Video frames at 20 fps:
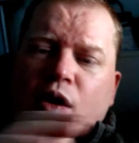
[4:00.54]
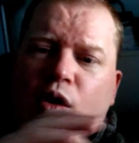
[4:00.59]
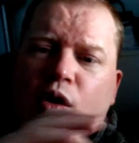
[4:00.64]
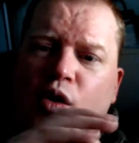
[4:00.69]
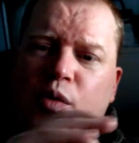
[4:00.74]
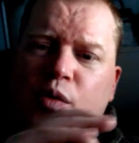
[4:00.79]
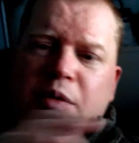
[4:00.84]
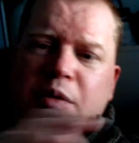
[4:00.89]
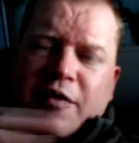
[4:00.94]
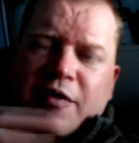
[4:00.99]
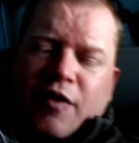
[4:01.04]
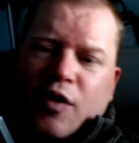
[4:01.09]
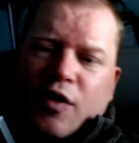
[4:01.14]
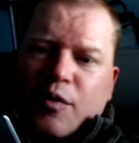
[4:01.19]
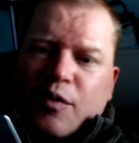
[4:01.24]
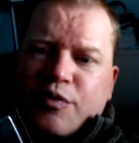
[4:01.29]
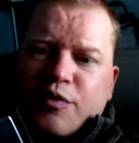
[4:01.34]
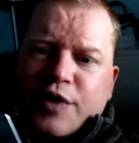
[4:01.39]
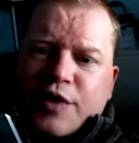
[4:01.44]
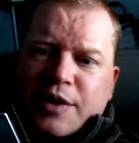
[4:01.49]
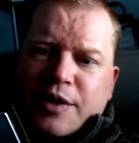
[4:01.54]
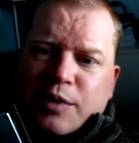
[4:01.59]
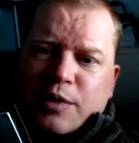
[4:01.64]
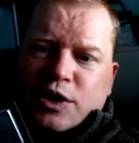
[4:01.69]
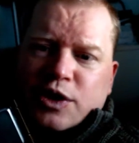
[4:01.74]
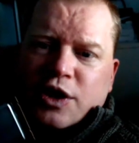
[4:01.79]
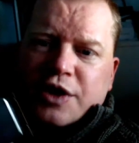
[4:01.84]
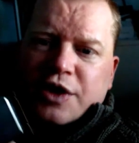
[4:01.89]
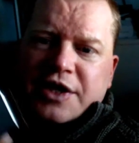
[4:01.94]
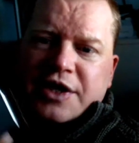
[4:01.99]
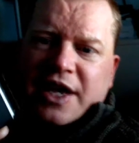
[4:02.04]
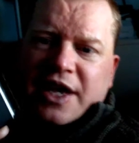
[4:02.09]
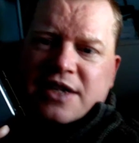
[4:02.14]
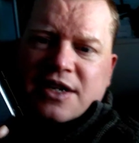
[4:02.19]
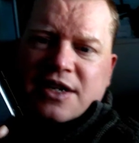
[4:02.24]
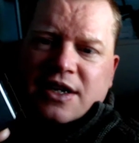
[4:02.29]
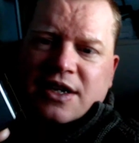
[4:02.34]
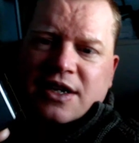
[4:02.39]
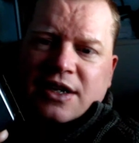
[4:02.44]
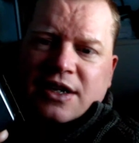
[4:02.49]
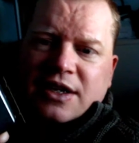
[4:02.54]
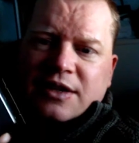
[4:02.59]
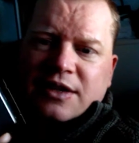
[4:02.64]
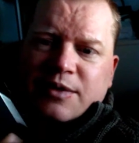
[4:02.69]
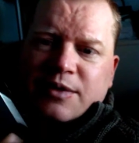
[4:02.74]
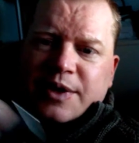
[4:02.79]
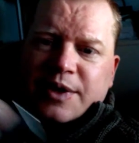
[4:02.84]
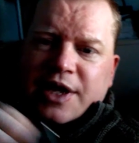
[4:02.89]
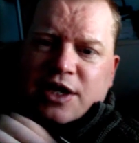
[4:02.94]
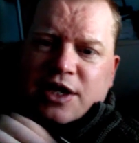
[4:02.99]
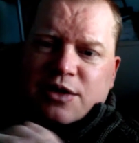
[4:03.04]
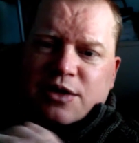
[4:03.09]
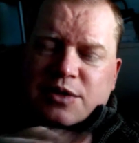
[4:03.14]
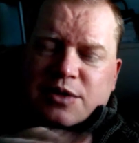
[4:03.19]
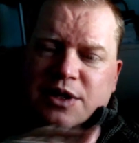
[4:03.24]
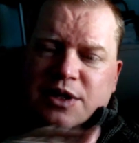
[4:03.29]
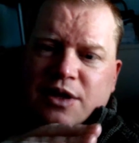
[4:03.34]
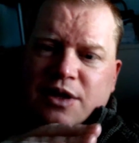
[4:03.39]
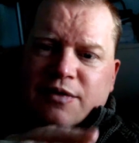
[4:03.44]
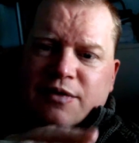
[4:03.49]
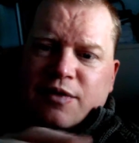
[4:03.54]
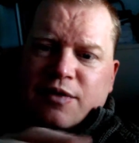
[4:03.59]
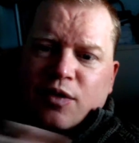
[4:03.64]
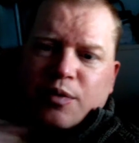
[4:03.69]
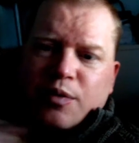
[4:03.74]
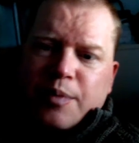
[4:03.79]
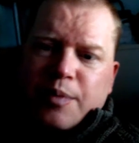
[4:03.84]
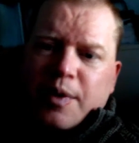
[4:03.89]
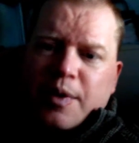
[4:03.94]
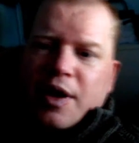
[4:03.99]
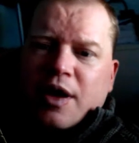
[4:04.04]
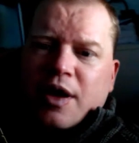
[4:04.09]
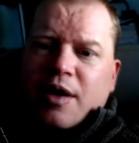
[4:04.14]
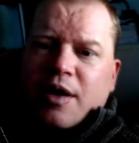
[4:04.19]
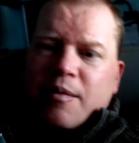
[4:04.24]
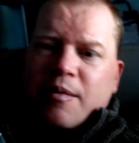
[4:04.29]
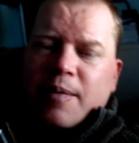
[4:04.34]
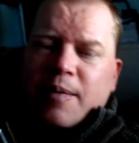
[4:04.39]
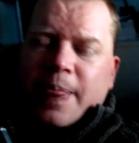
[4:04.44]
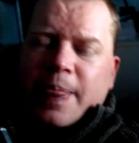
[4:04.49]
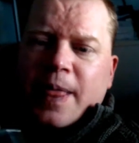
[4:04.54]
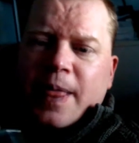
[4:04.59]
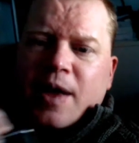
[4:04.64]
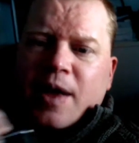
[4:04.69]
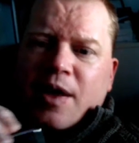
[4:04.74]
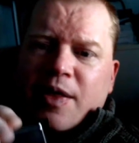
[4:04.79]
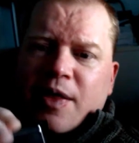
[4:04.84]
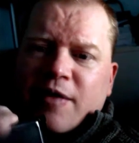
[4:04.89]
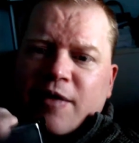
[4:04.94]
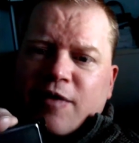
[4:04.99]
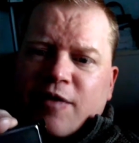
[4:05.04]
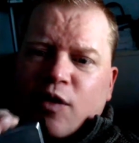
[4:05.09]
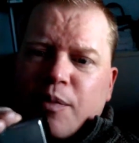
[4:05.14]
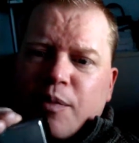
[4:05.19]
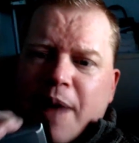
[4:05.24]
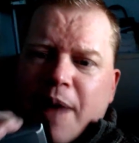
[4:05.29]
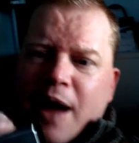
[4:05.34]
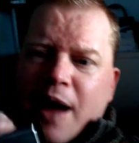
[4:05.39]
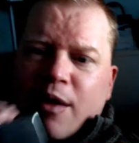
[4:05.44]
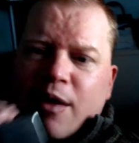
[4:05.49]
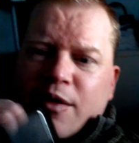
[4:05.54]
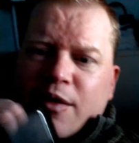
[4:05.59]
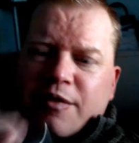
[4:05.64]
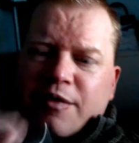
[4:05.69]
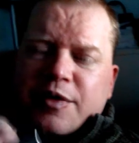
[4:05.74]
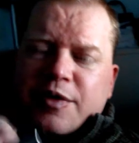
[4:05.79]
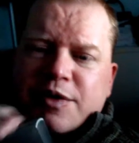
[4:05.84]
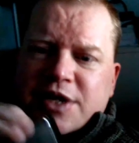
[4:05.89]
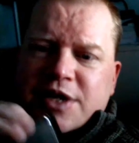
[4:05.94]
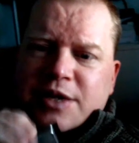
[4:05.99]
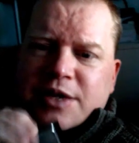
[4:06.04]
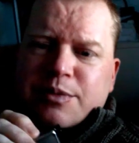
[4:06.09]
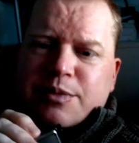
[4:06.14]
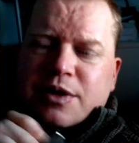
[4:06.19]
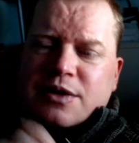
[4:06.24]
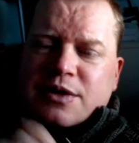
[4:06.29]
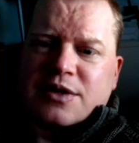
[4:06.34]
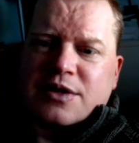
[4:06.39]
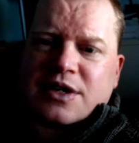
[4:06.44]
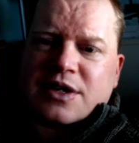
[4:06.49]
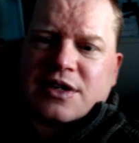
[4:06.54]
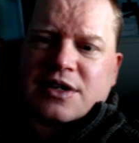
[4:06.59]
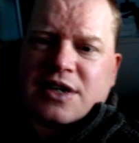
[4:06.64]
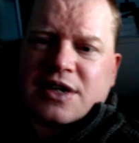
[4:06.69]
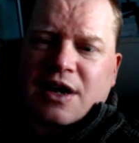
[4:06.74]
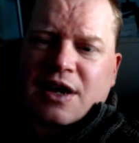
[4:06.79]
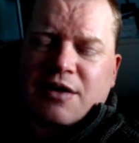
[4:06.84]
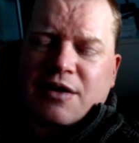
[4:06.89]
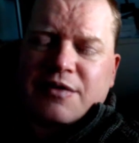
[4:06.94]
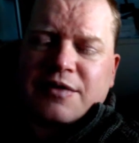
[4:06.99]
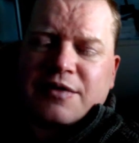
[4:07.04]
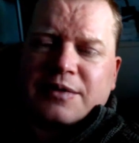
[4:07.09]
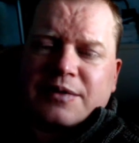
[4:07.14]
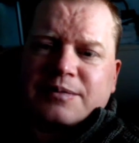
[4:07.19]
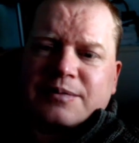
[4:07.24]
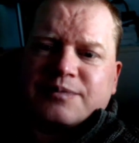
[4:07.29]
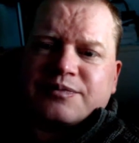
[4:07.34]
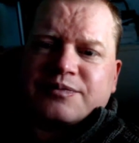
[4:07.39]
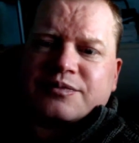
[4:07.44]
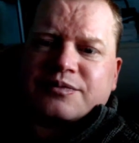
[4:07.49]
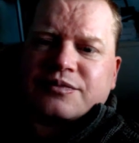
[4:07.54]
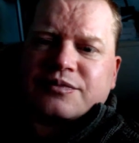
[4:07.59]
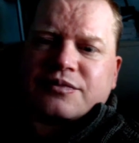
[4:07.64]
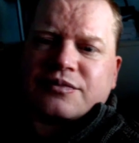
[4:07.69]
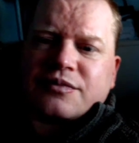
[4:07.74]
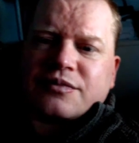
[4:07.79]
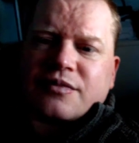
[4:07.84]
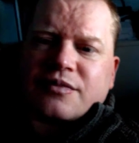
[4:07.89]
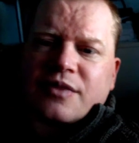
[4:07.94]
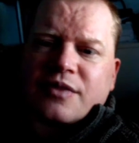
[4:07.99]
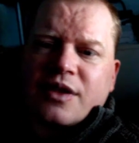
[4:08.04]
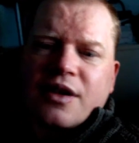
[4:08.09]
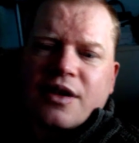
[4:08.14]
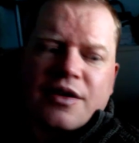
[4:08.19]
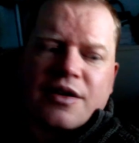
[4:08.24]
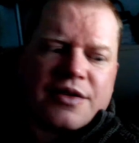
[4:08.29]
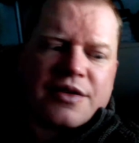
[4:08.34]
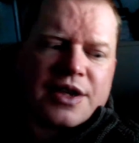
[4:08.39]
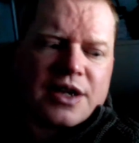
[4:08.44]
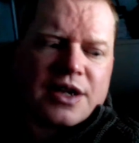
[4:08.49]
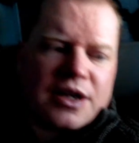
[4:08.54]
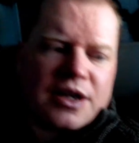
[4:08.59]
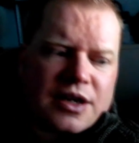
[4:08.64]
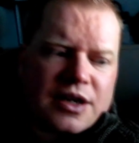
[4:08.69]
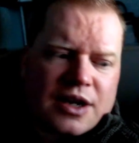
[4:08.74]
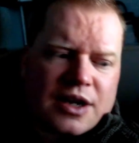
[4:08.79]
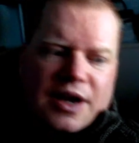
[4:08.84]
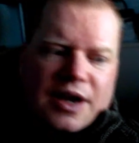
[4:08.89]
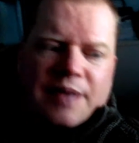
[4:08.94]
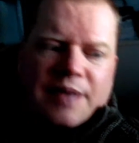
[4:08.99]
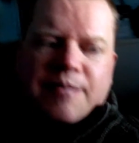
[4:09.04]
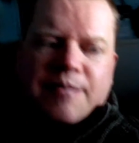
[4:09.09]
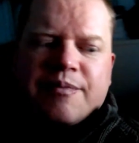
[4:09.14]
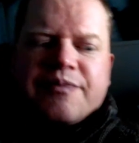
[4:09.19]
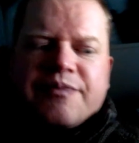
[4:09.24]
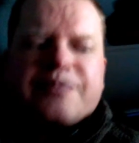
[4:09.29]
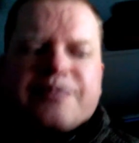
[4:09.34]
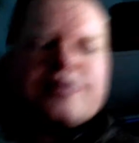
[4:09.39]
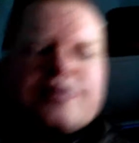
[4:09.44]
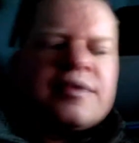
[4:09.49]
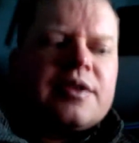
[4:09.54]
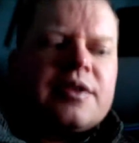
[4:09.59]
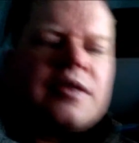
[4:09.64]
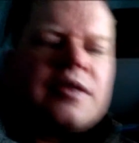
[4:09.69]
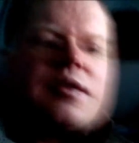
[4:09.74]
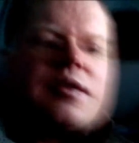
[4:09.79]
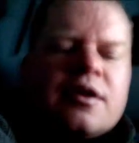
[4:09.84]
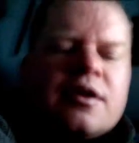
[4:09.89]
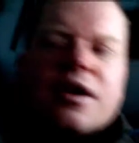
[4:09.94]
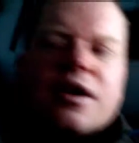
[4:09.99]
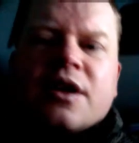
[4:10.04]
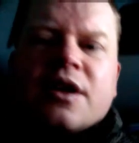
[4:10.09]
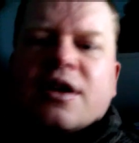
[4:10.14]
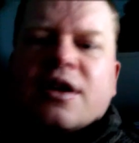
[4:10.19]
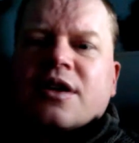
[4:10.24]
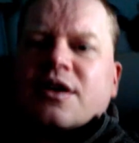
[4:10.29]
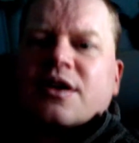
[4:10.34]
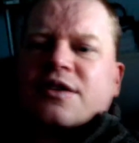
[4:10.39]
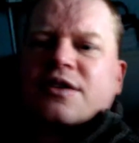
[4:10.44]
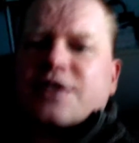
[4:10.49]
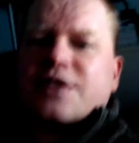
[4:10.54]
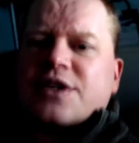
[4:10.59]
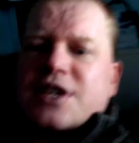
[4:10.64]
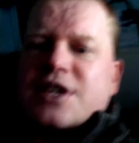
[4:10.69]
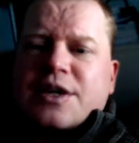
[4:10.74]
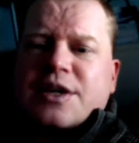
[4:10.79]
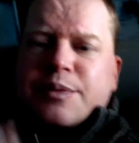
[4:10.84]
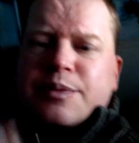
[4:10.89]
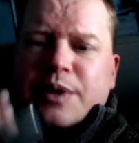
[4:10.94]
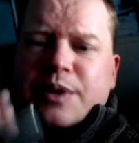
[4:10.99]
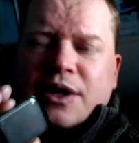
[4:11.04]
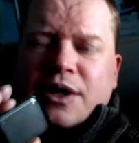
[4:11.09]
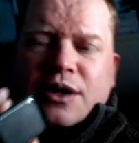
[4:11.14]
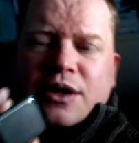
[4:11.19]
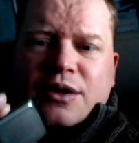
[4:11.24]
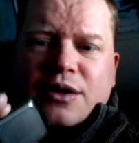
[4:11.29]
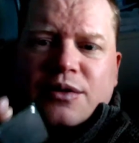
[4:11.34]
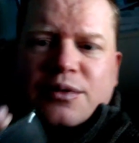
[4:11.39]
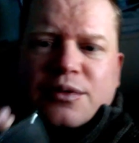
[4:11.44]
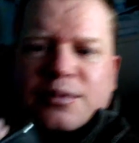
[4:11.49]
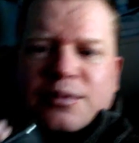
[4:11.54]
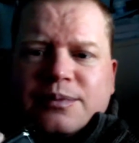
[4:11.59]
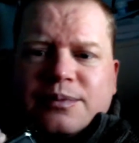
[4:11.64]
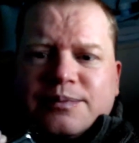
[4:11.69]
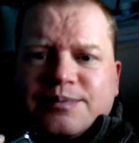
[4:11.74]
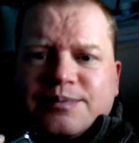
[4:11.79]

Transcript: all perform pretty much identically when they're using the full um, the full power of the CPUs itself. The um, the CPU